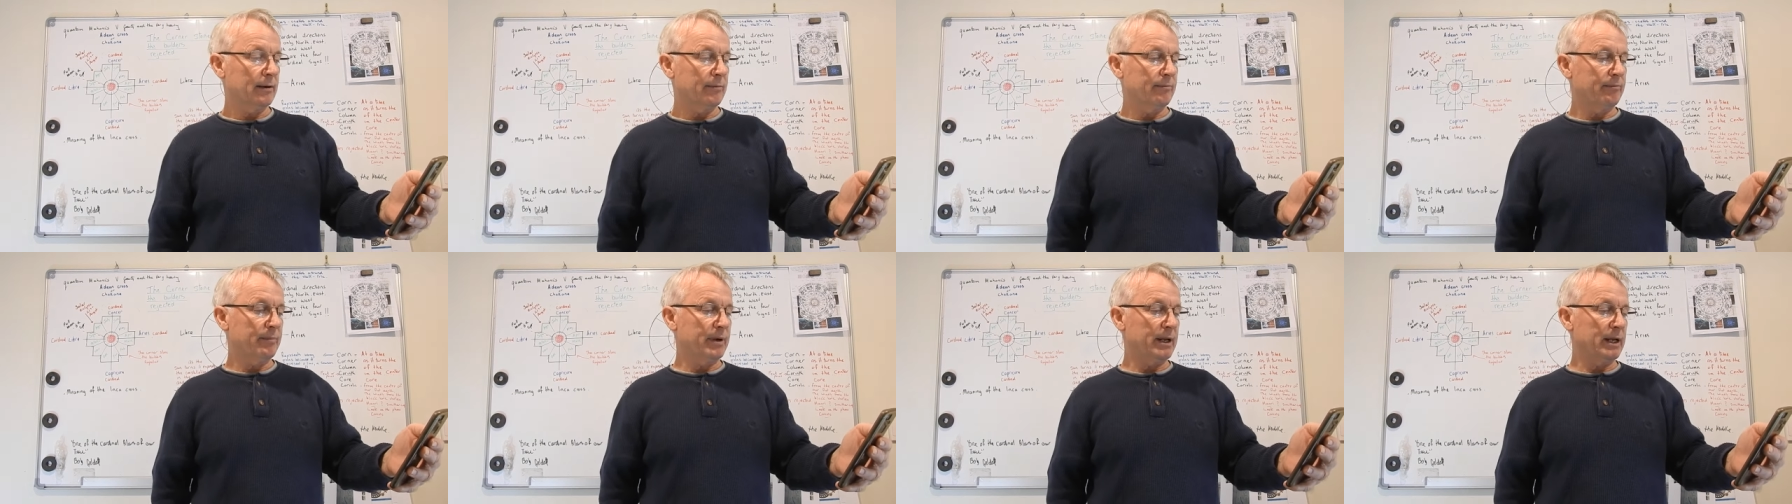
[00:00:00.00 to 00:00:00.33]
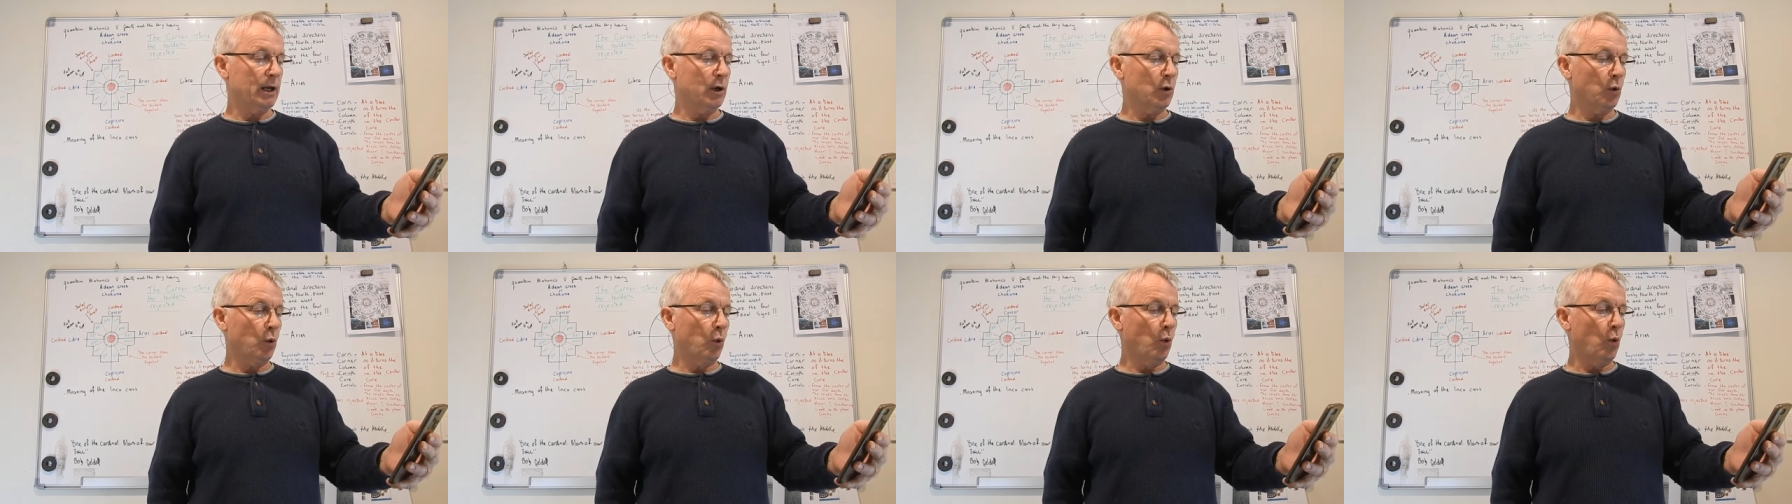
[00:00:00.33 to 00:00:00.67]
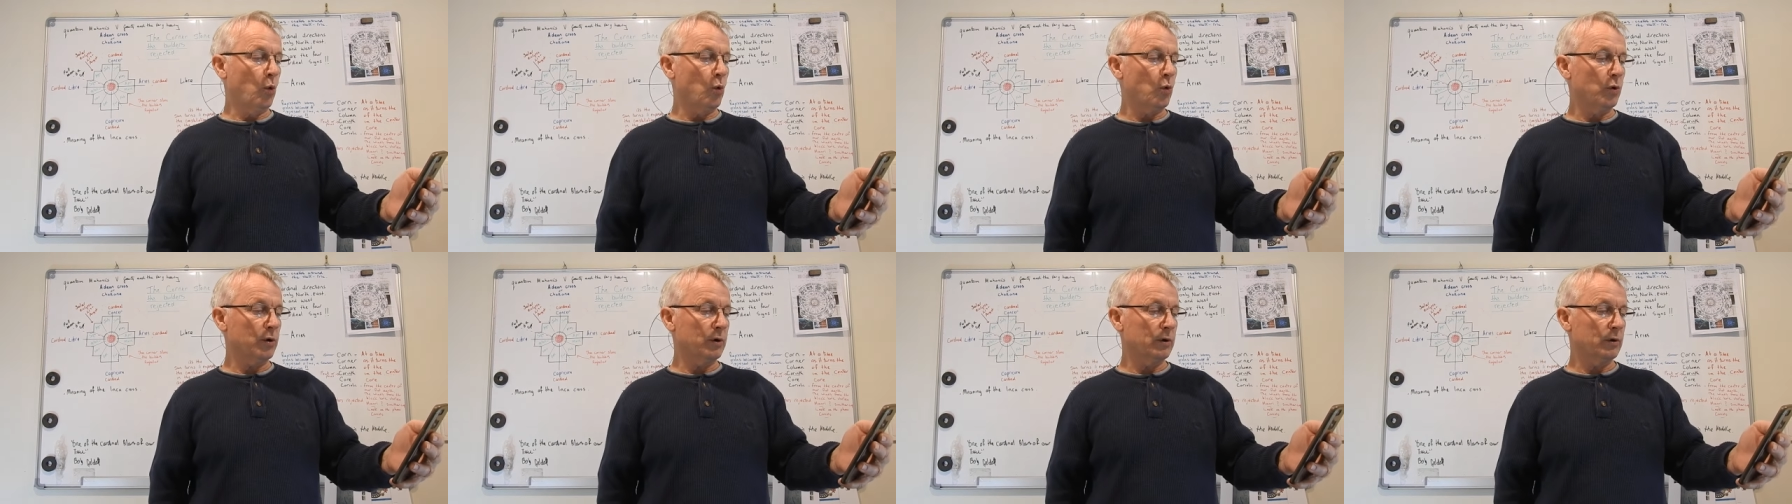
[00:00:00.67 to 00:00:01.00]
meaning
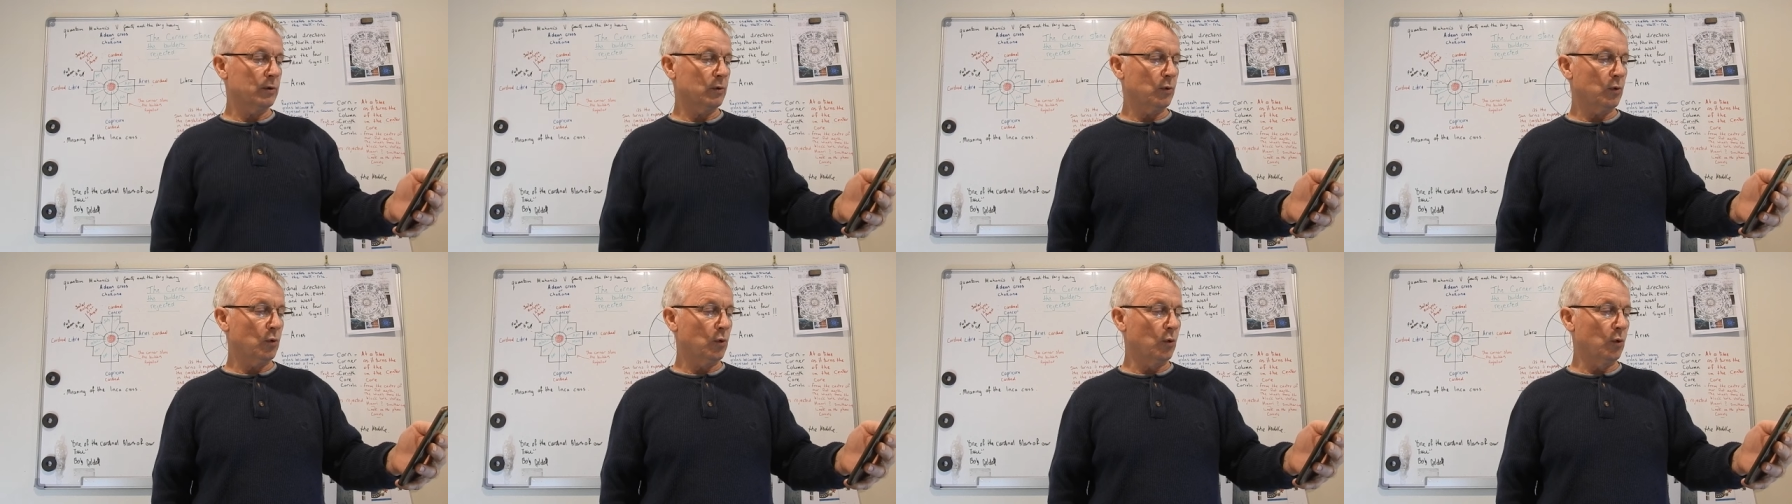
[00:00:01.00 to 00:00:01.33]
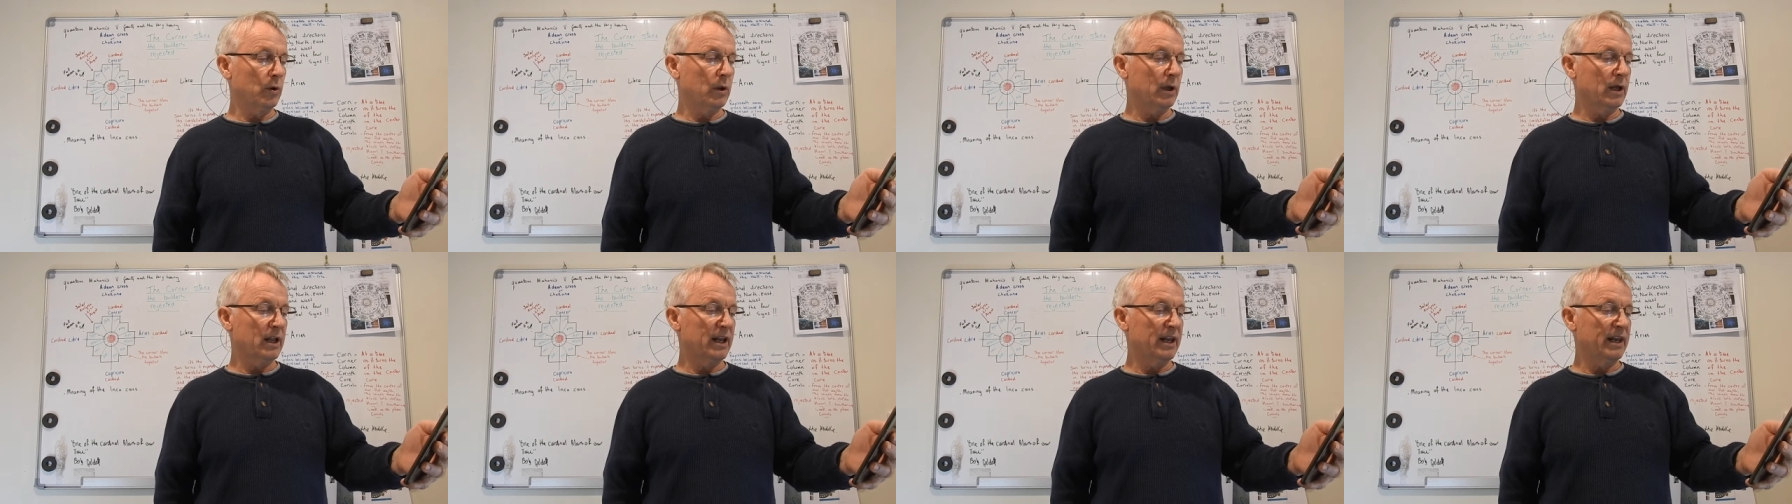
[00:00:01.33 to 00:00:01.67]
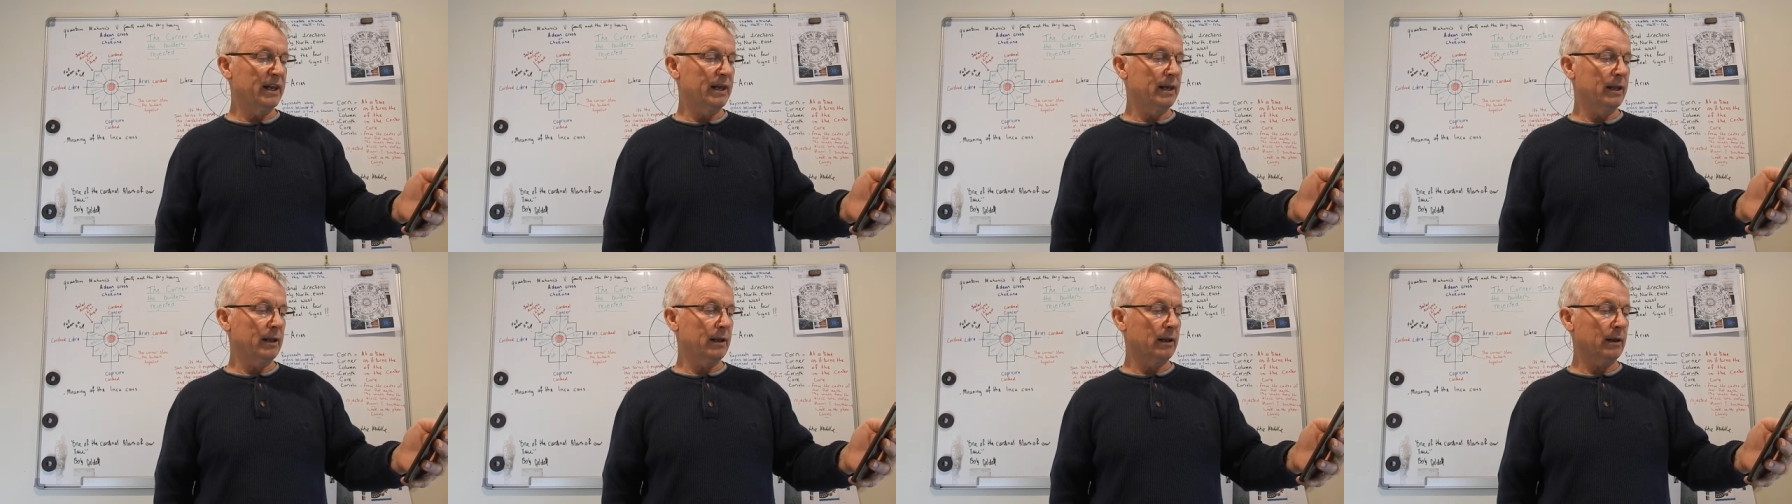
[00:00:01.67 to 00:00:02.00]
Lord, all
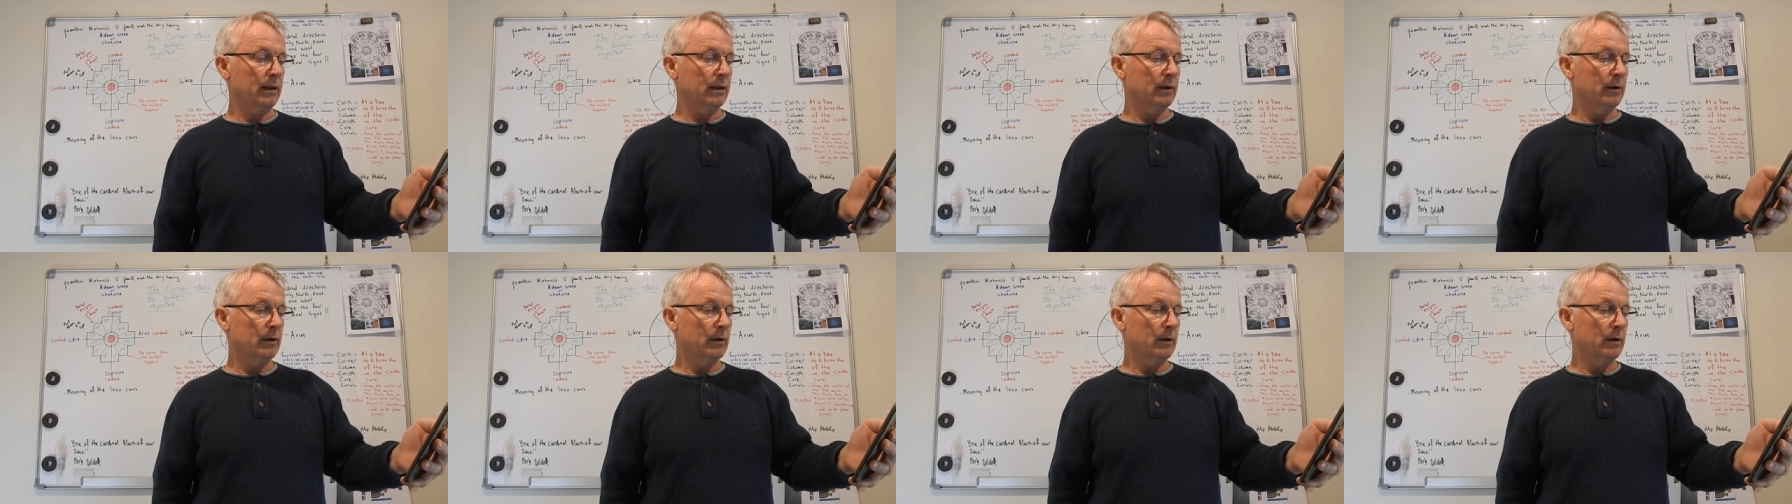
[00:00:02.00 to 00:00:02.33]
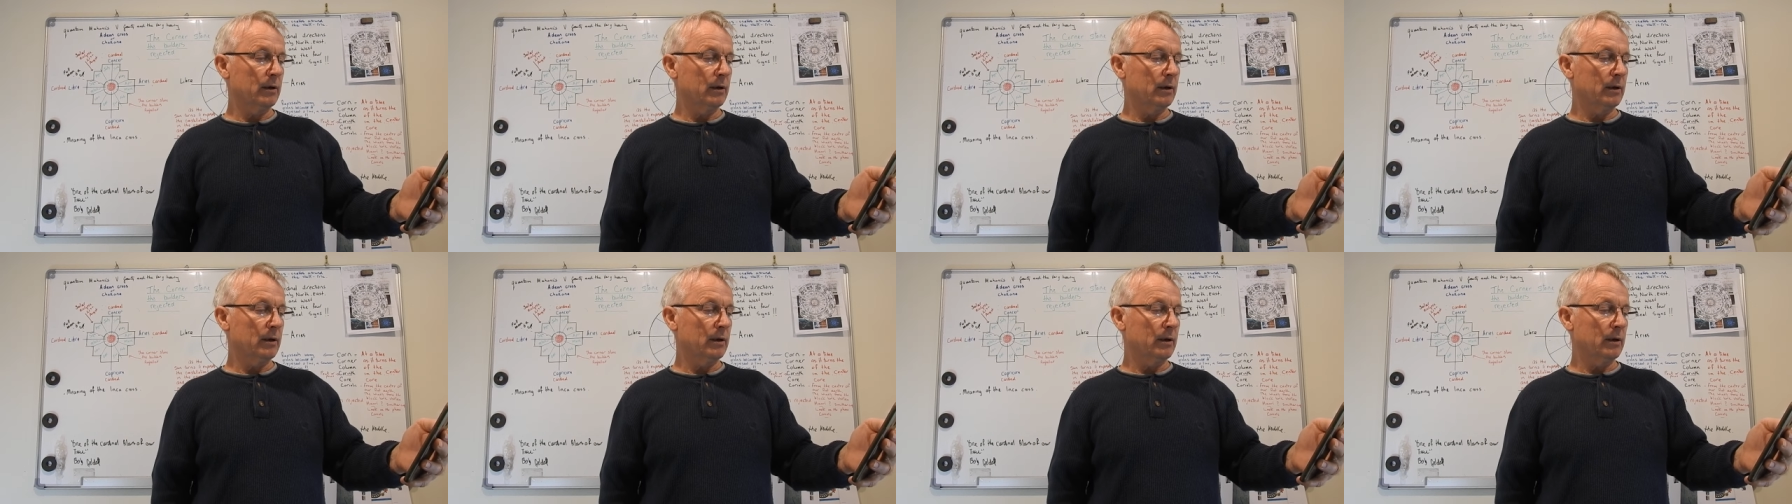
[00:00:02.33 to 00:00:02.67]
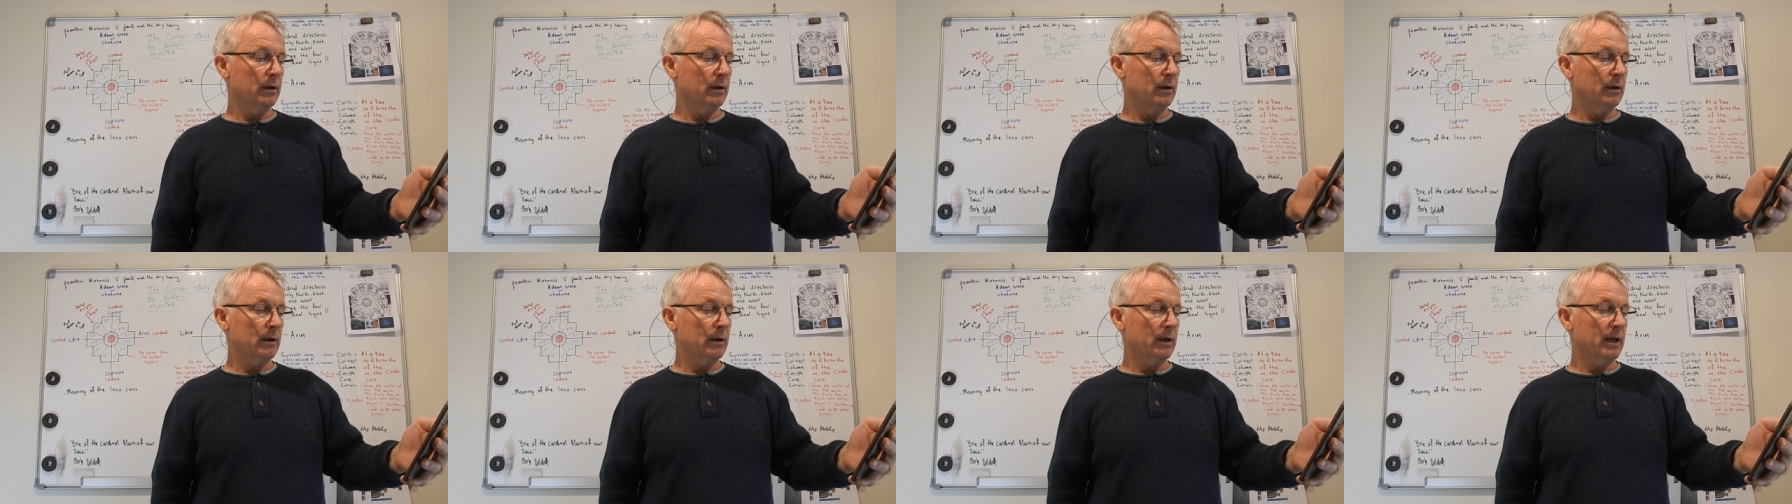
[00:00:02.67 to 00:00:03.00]
Lil,
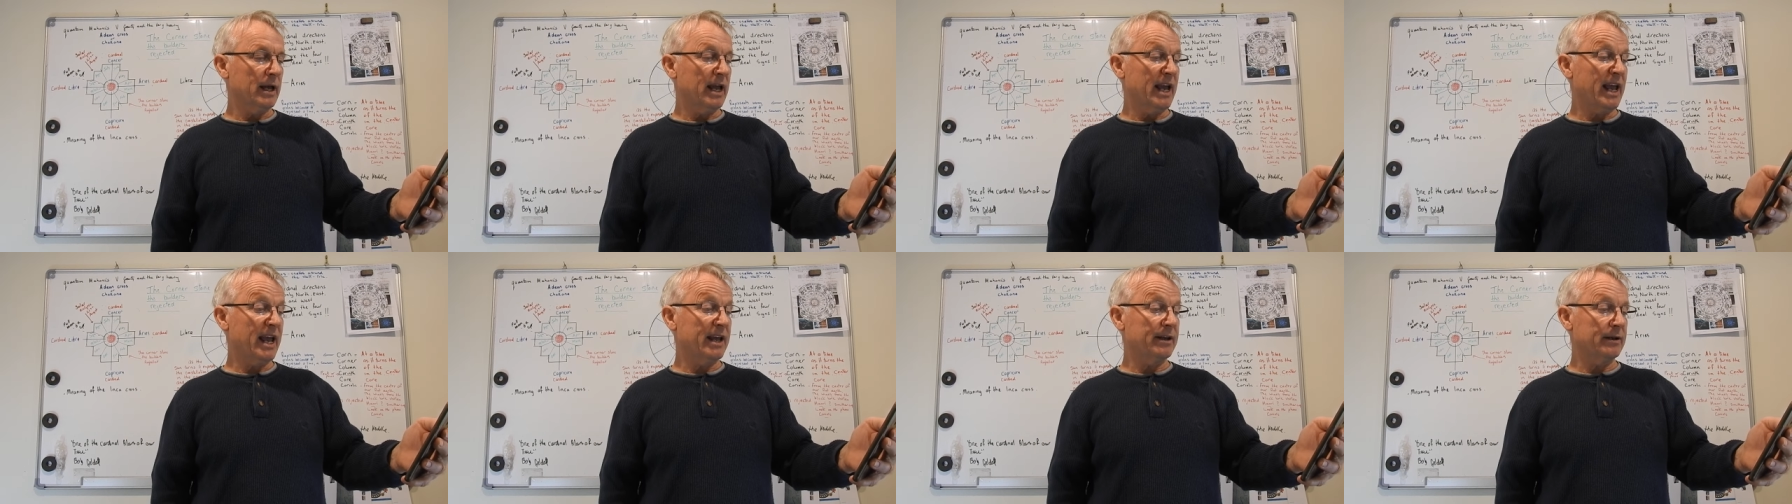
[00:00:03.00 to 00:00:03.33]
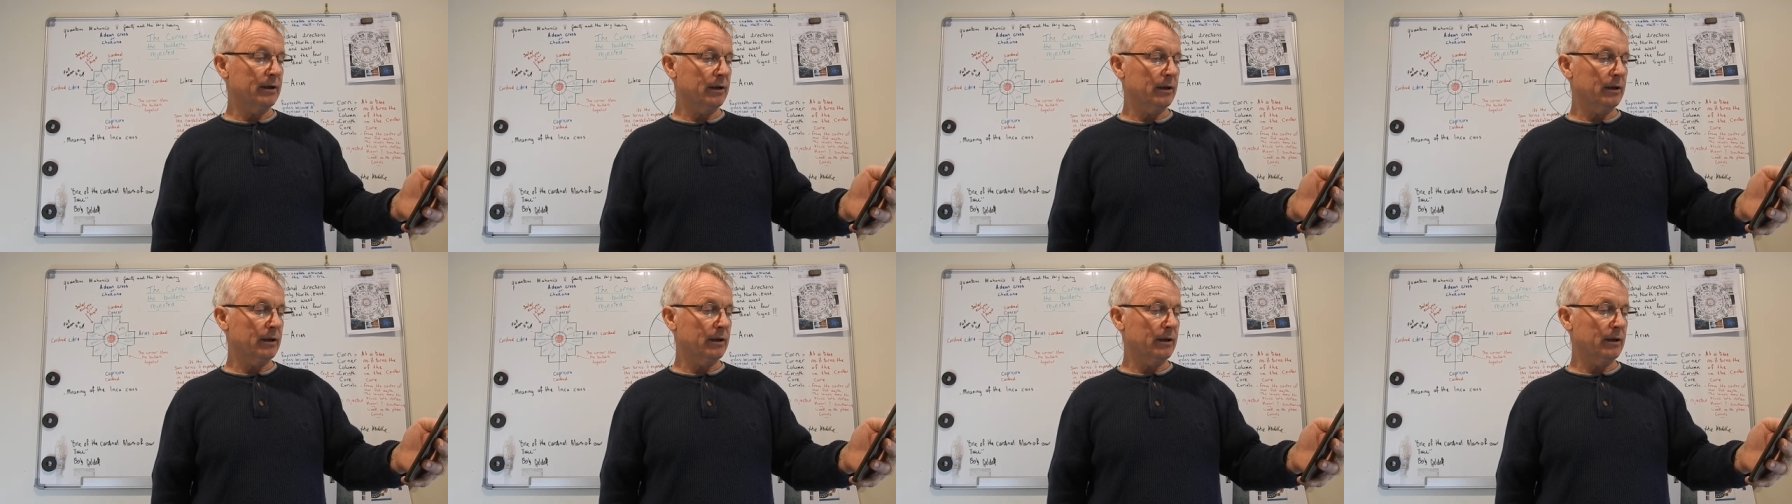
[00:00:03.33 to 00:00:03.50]
and